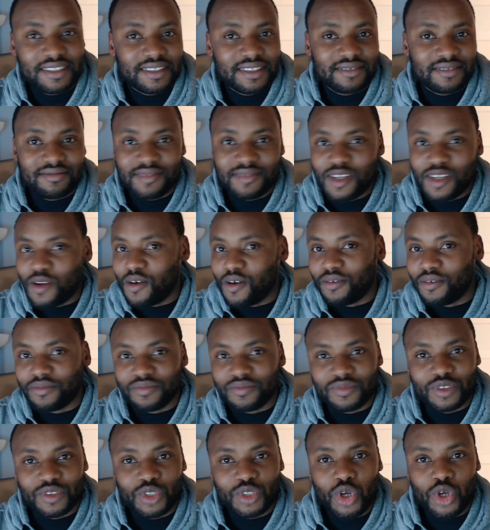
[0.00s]
and
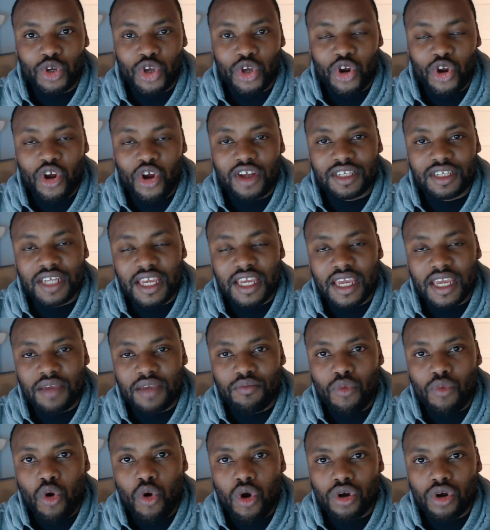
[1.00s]
you're
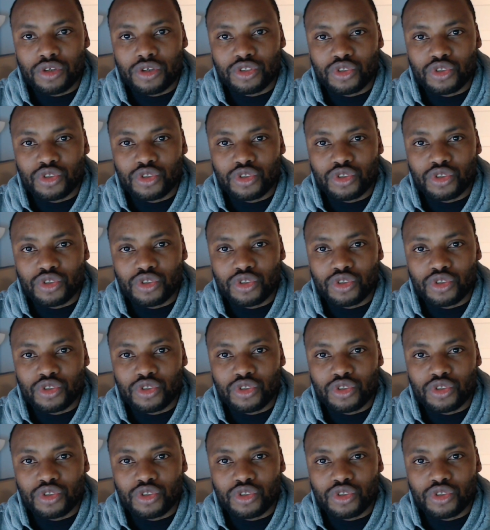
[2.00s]
not taking